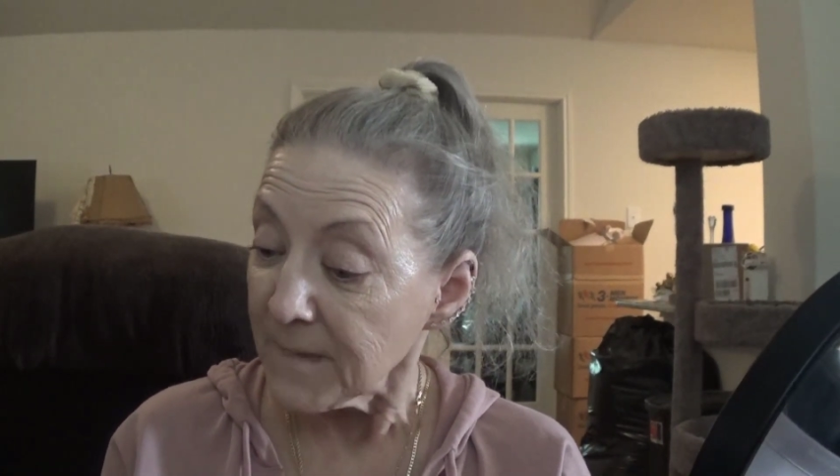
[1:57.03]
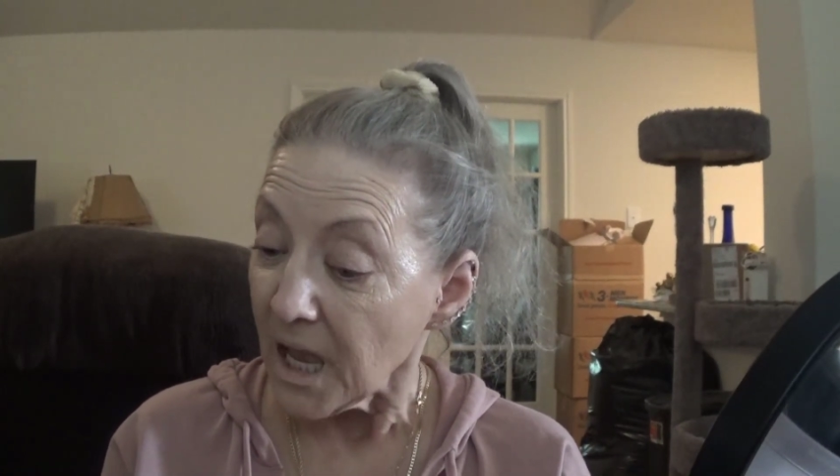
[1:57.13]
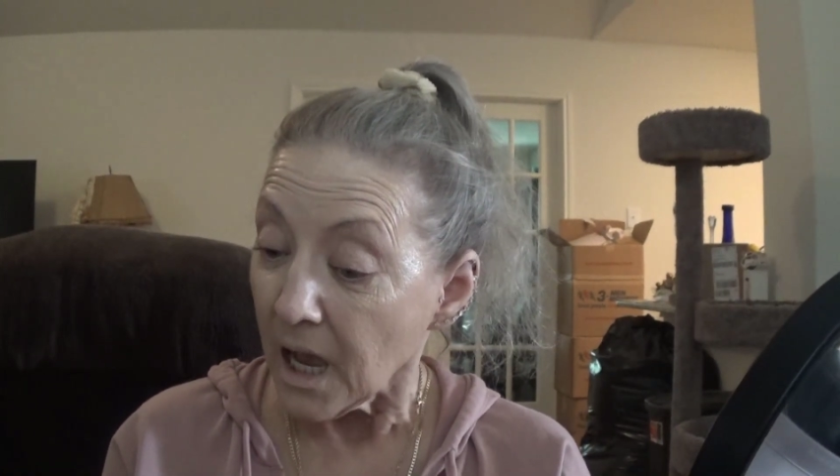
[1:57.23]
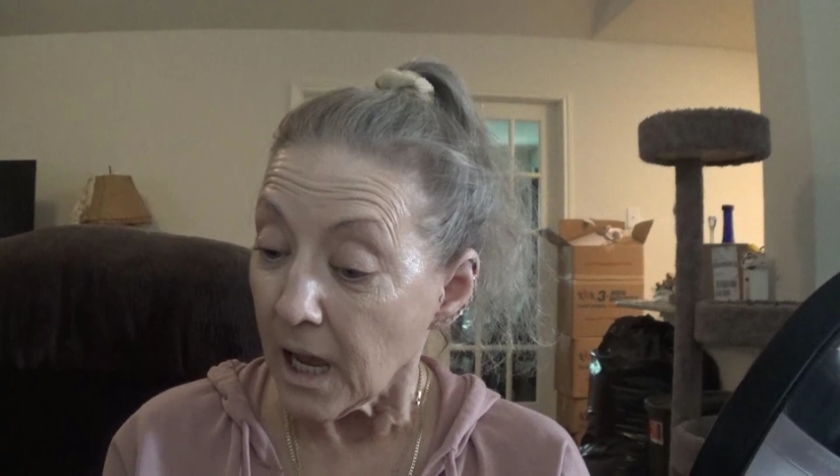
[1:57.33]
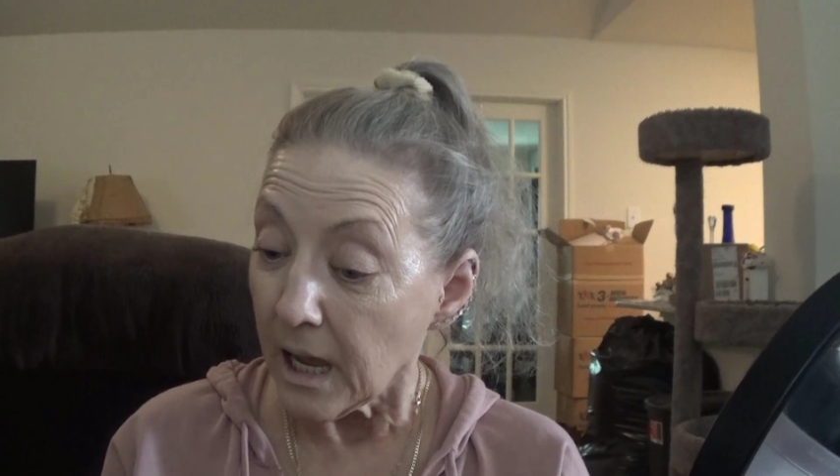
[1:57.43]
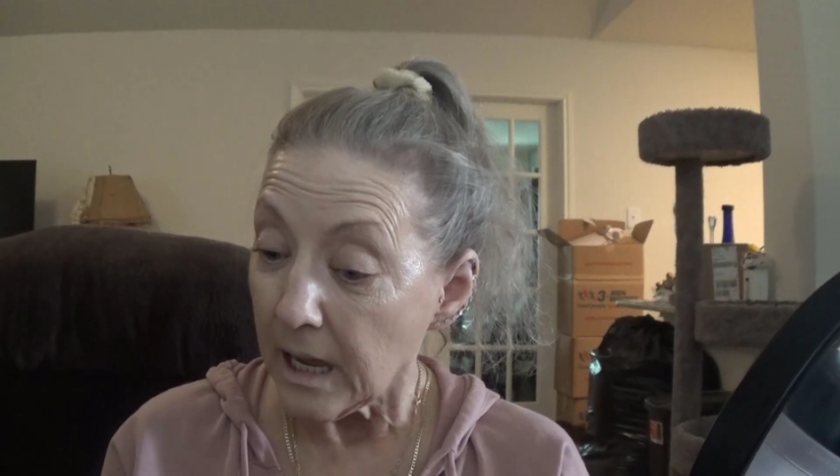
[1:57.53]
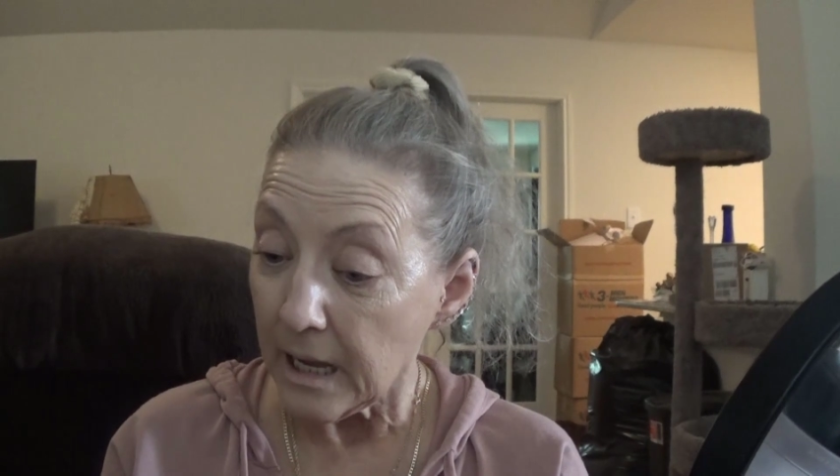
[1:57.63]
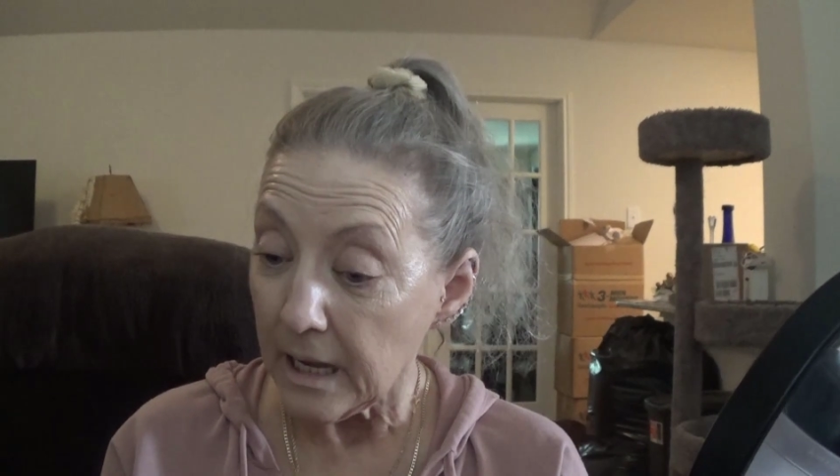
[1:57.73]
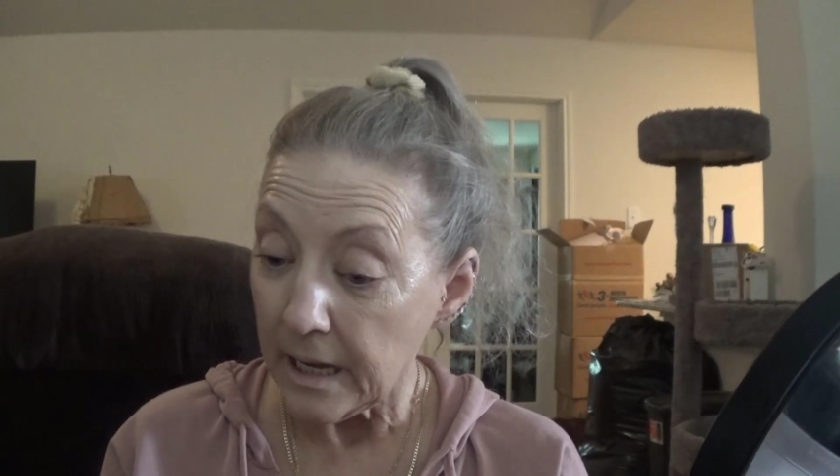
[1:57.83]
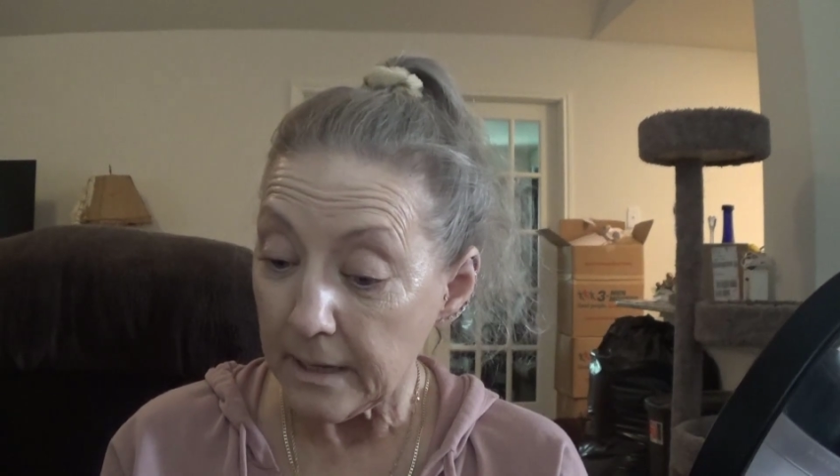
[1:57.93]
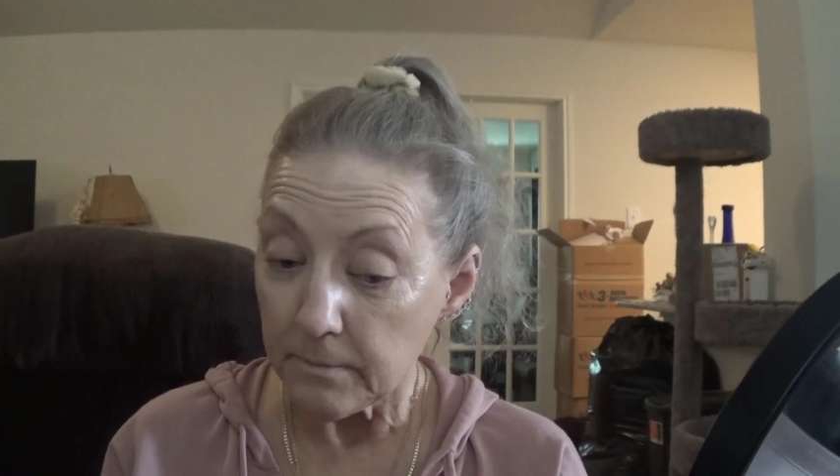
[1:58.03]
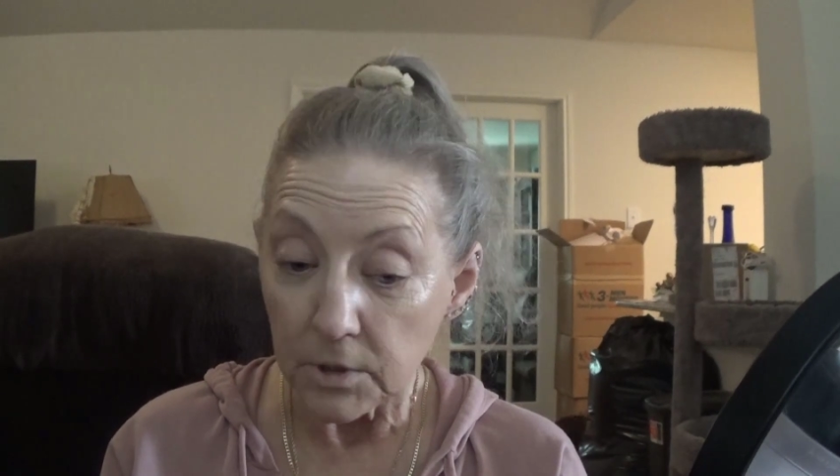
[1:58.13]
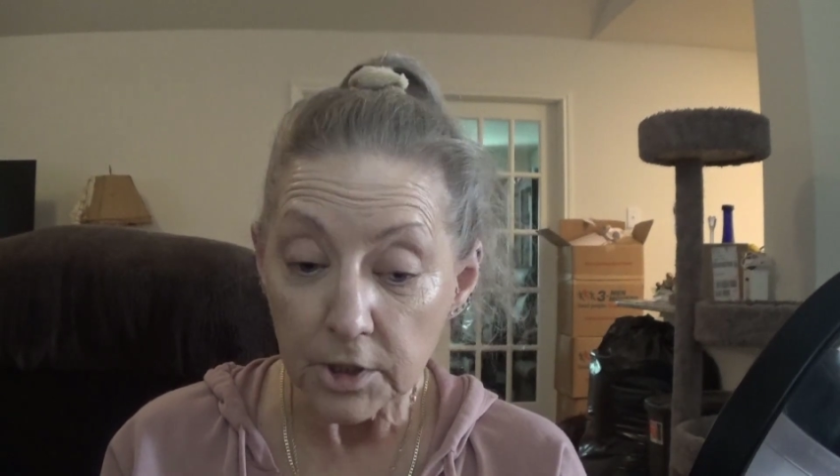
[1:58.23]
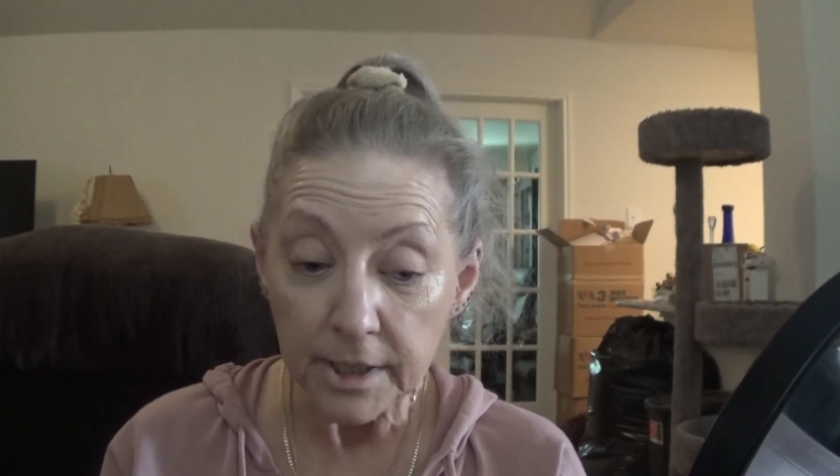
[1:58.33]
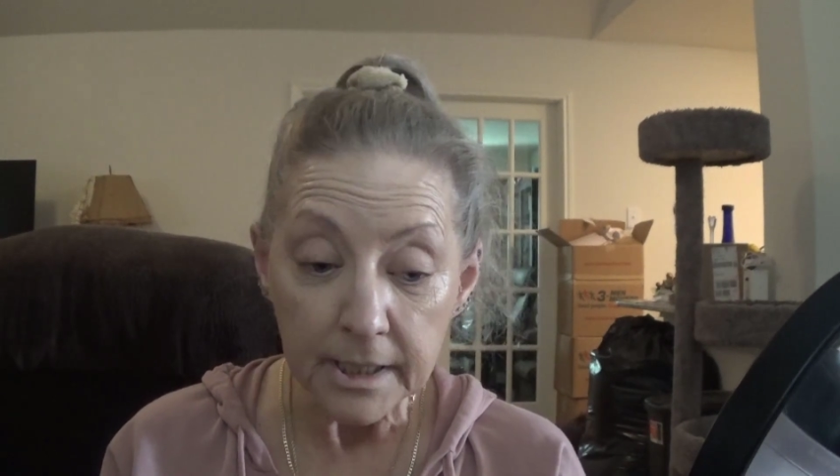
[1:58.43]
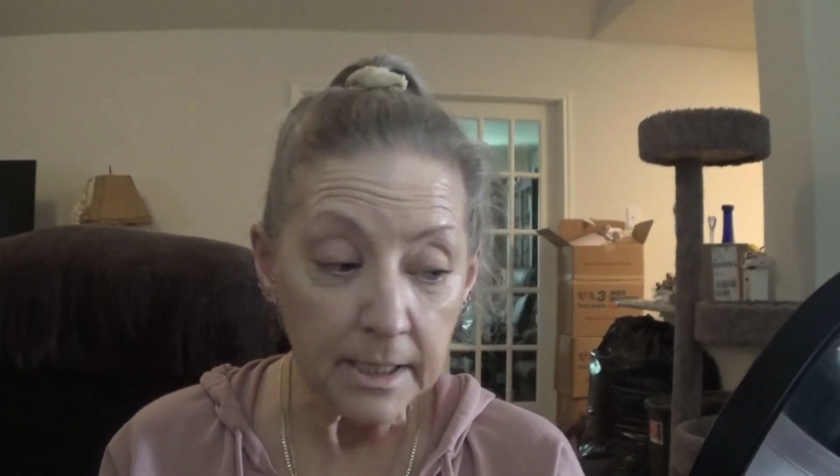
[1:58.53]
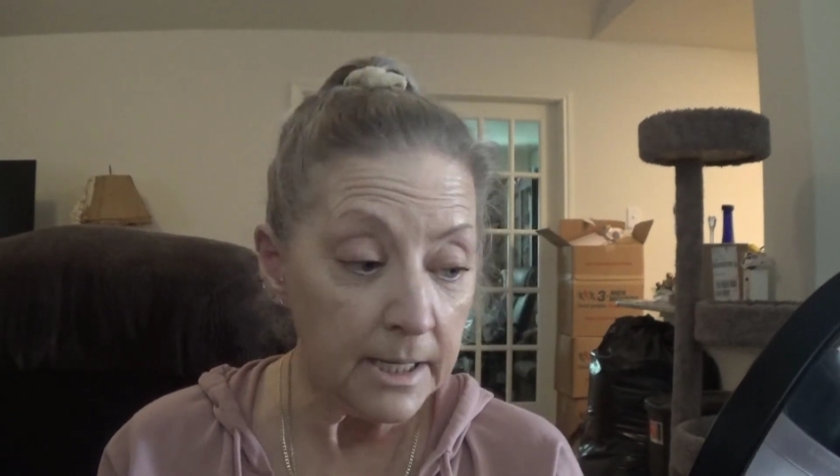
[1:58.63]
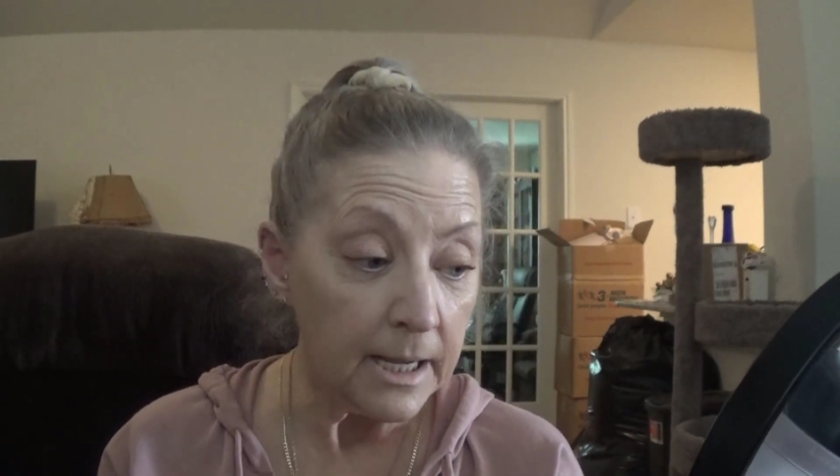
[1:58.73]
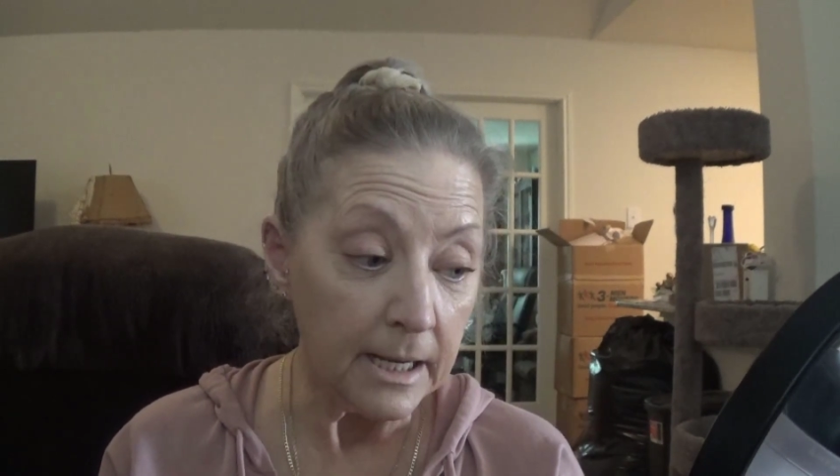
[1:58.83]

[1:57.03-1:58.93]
I'm looking,